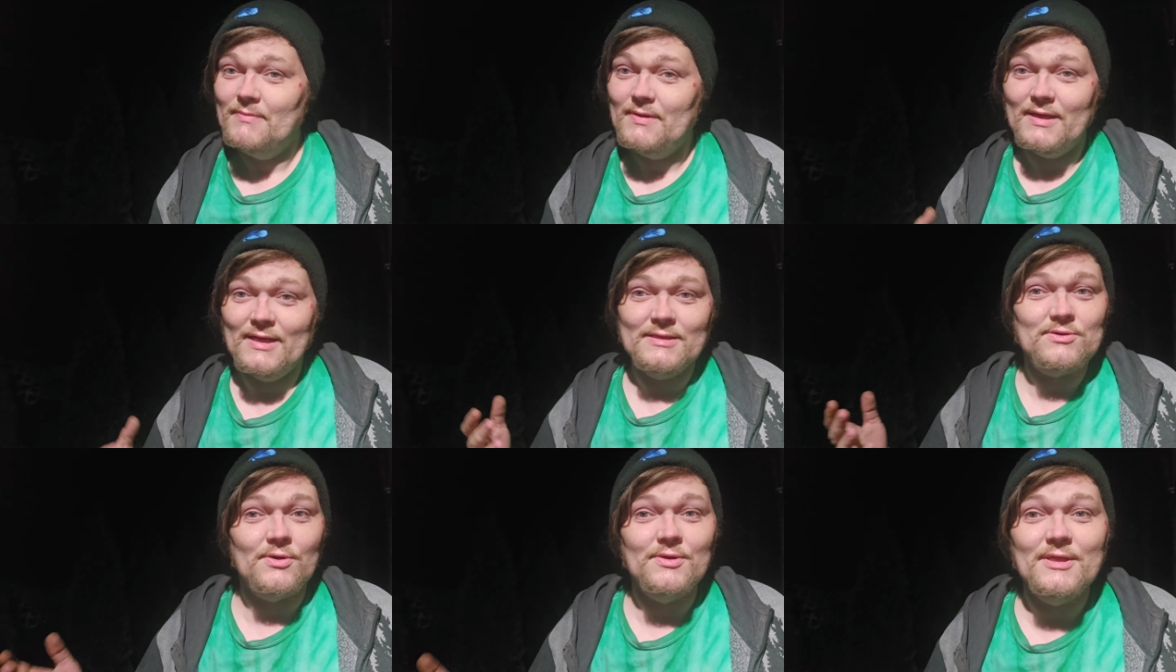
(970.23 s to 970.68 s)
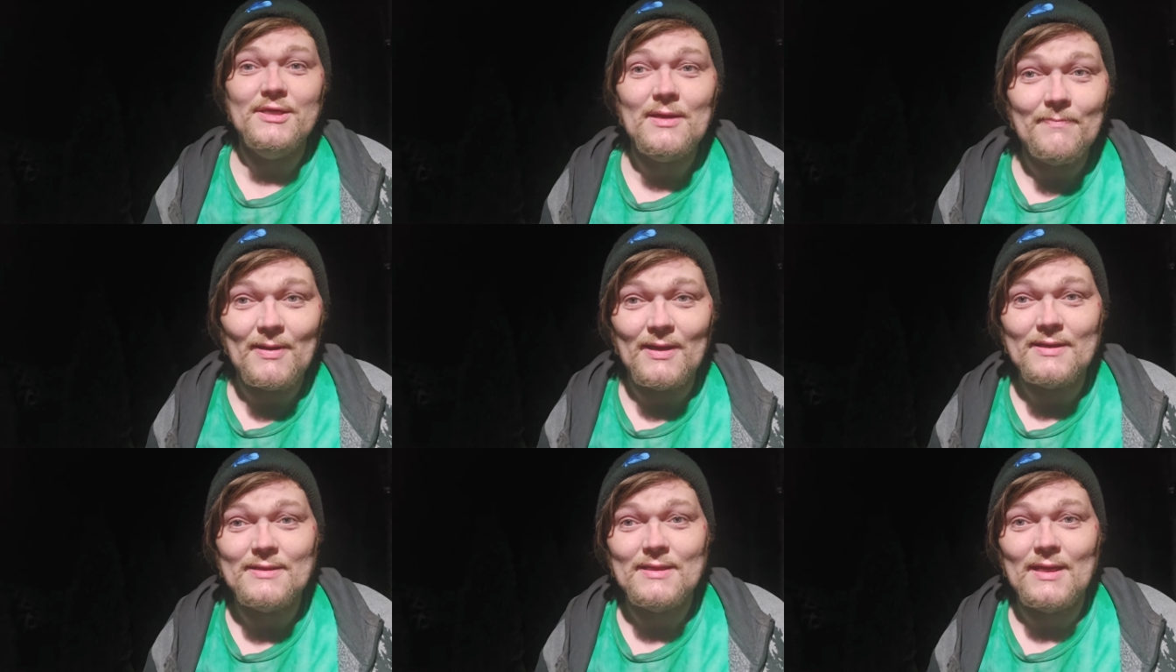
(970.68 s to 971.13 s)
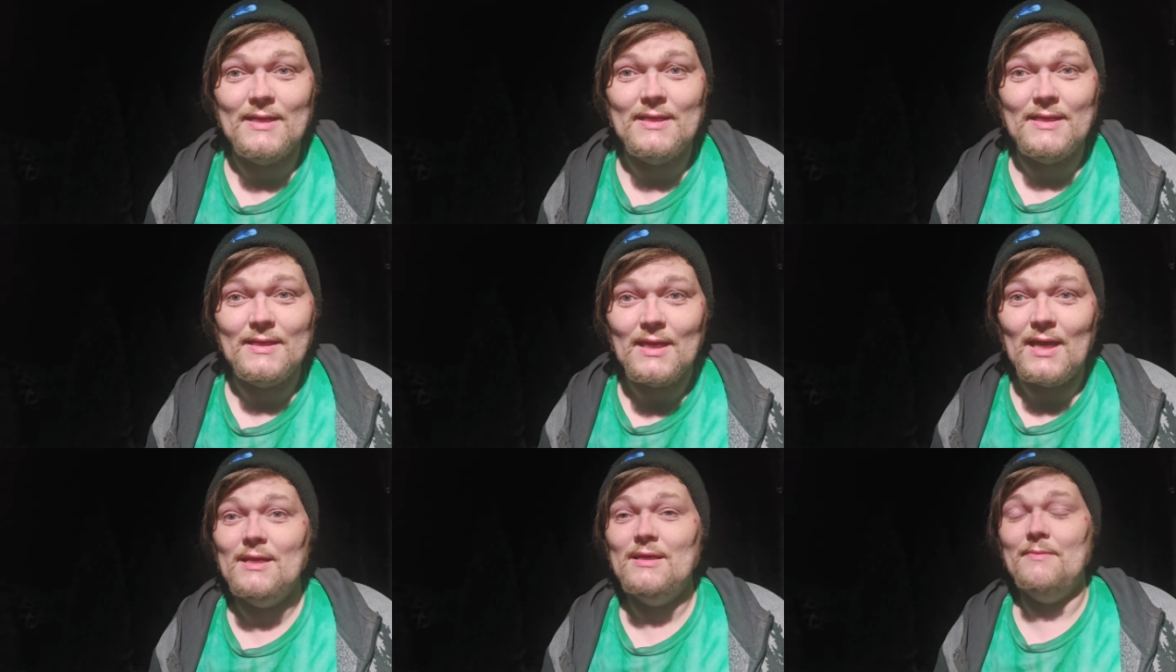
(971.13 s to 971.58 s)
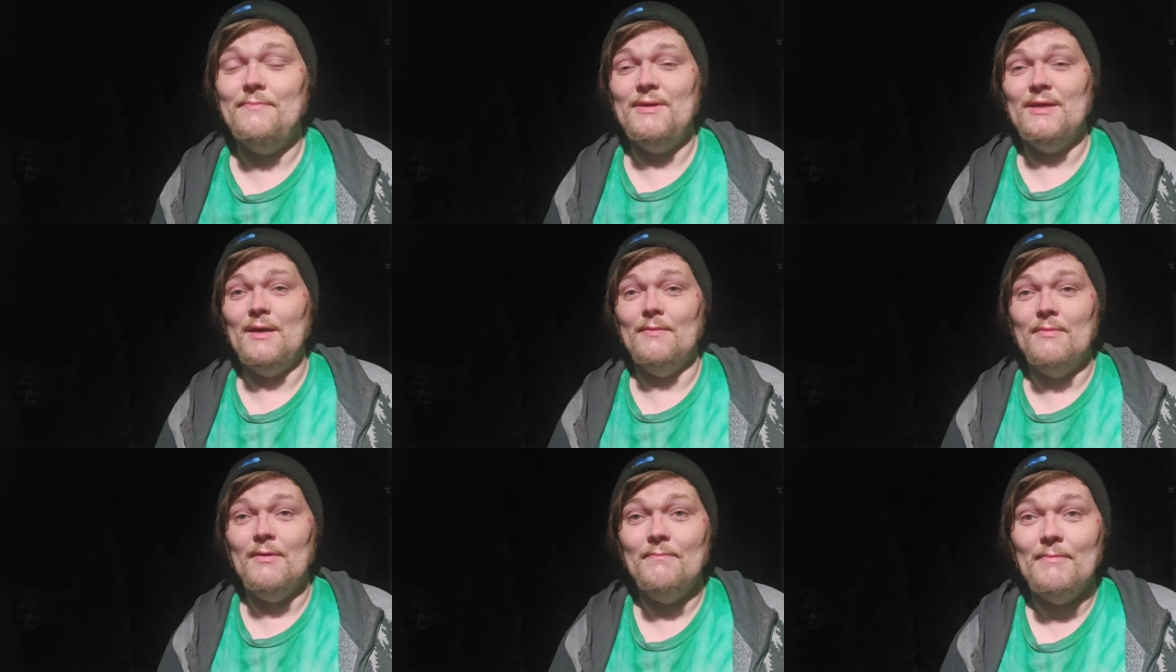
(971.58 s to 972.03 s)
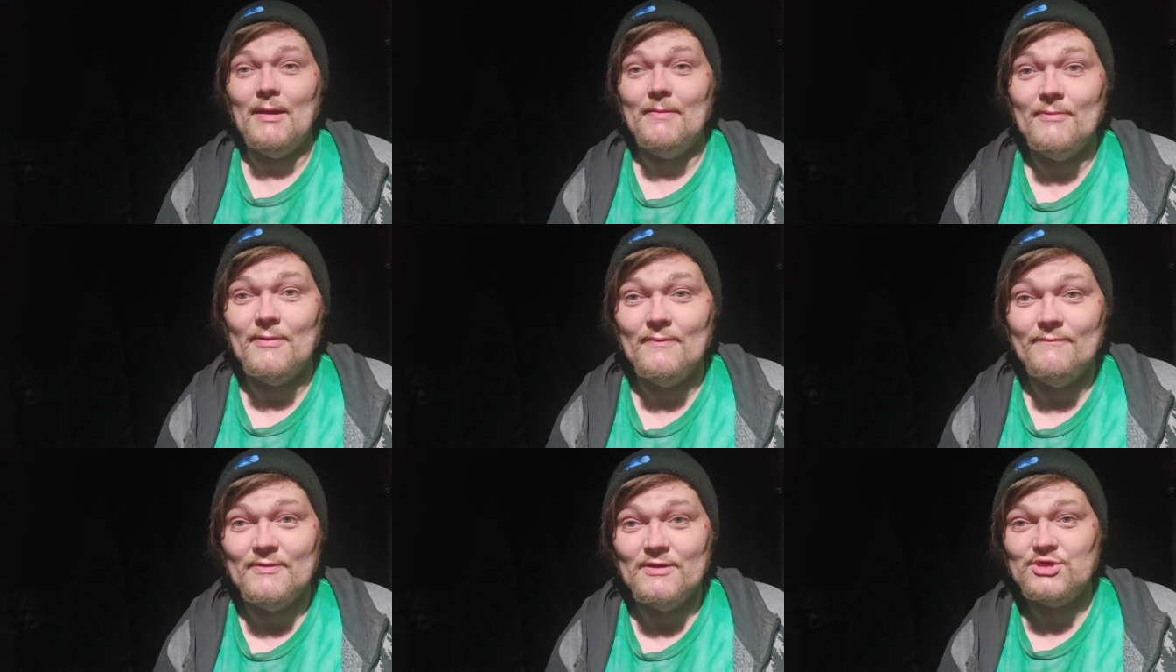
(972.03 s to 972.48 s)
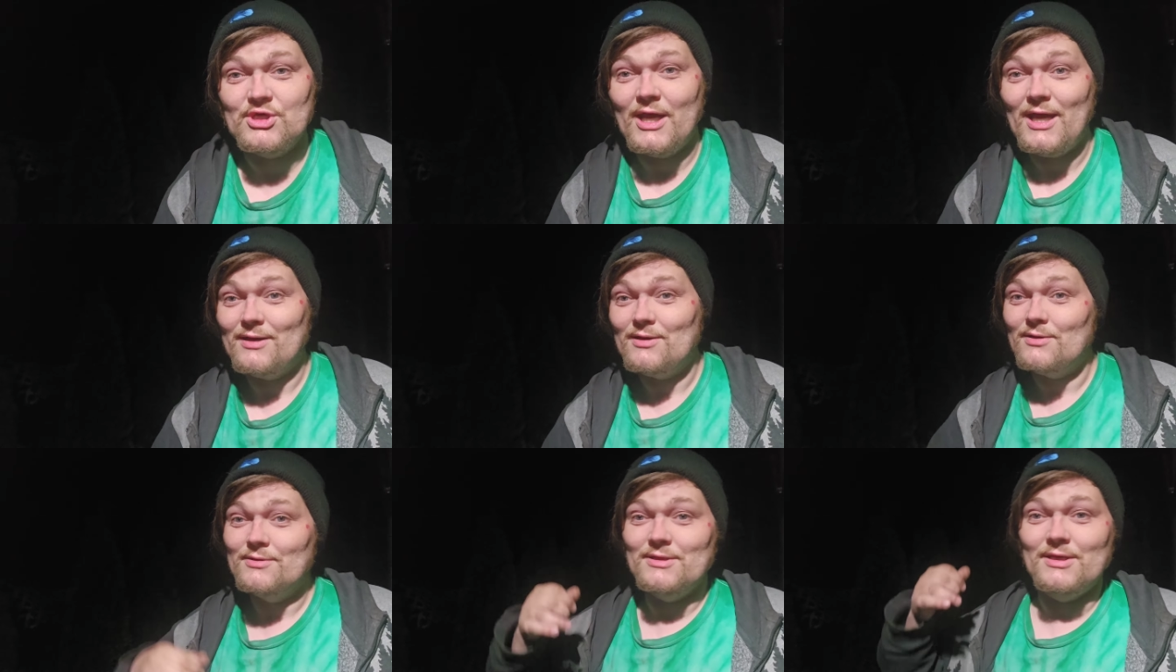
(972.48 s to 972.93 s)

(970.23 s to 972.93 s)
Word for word: It's only a buck ninety-nine to become a member of the channel.